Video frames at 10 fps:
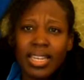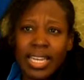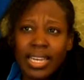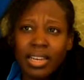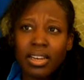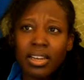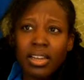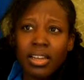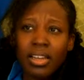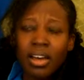link
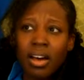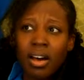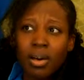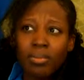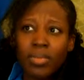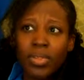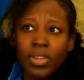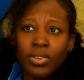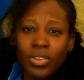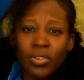
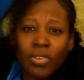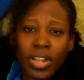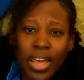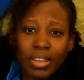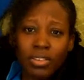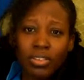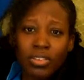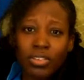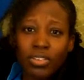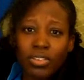the use of relaxers